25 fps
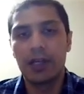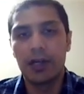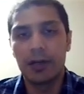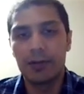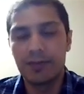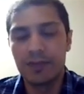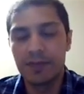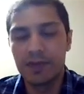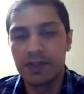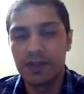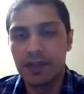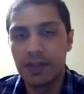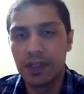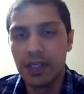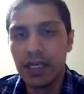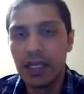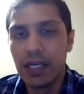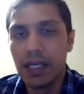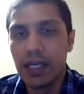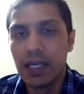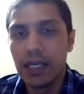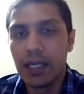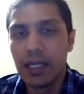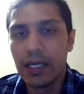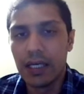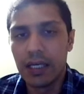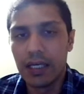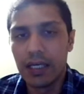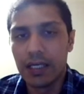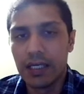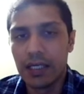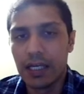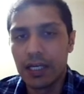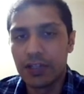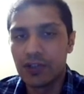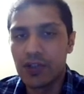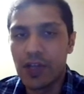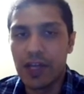becomes
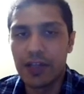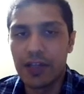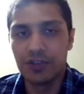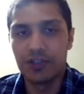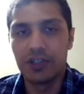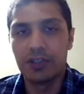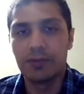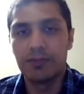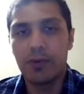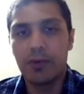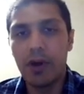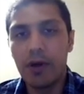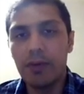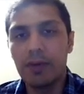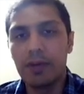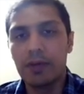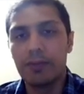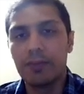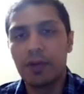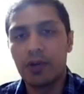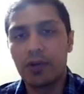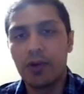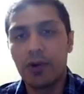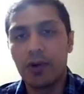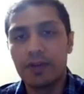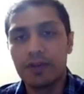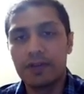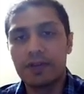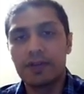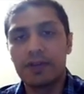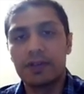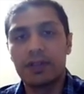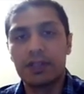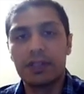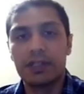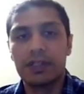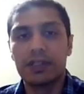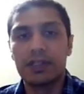a challenging problem
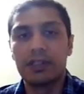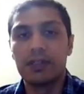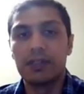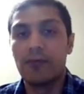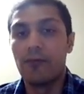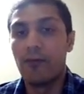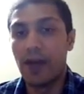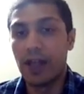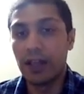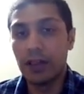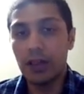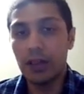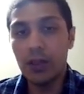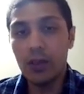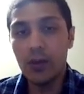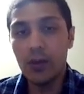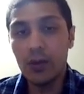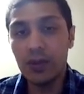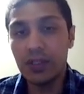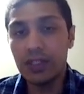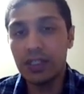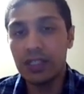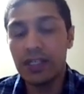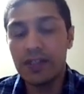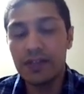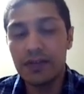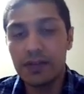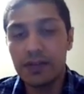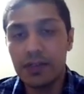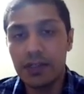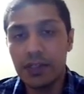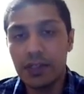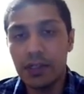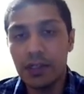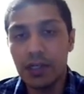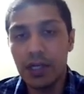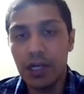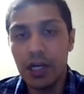because the well-known
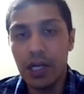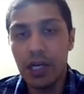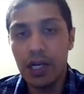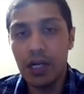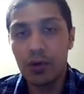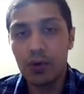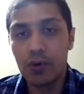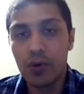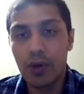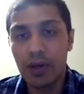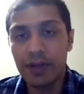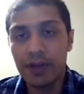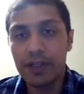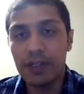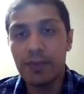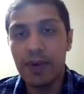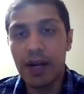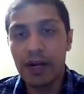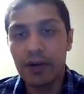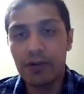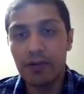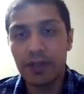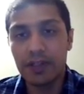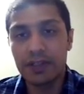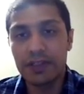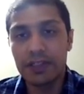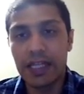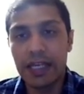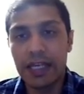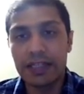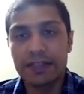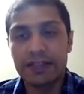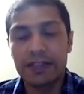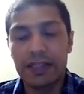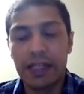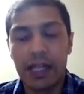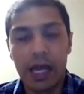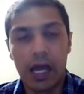cluster quality metrics
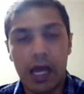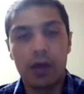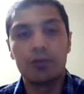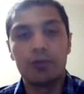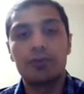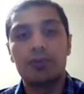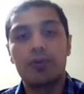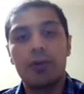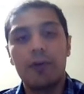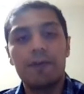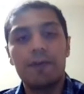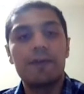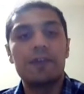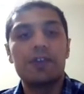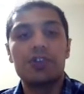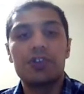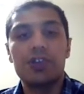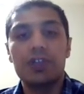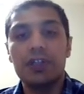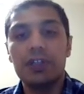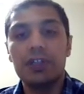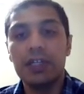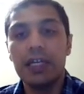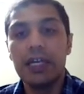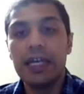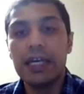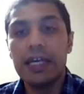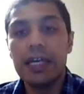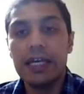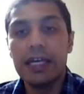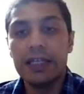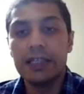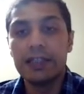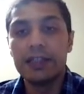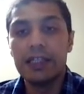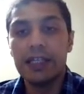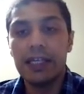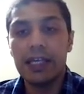like Silhouette coefficient,
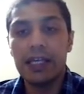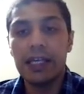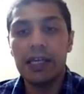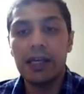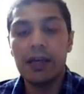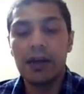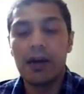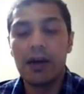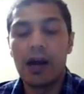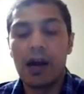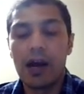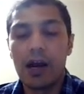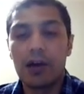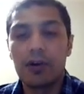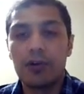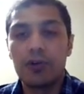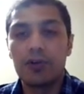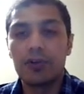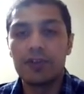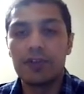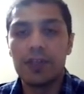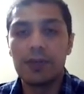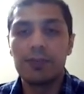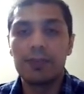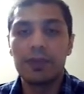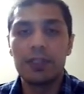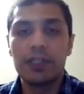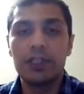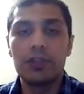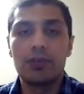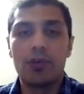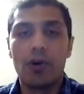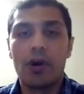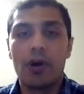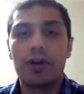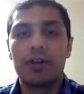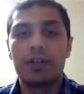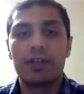they are simply
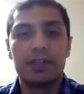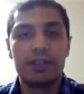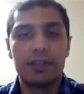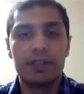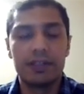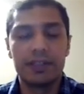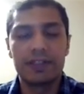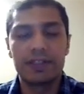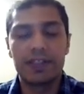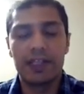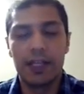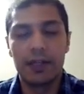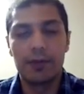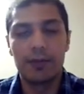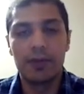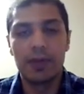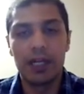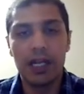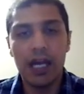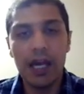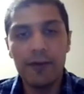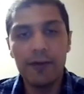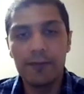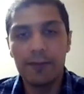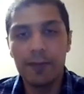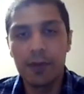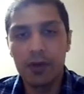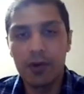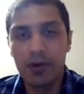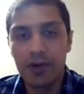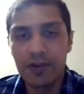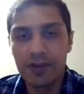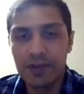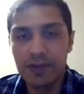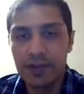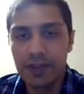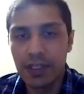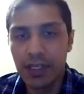not scalable enough
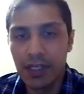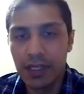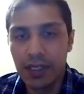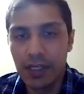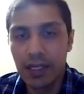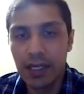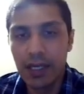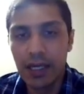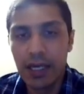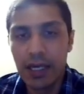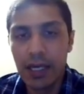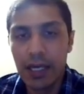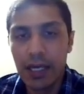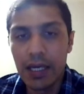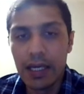because they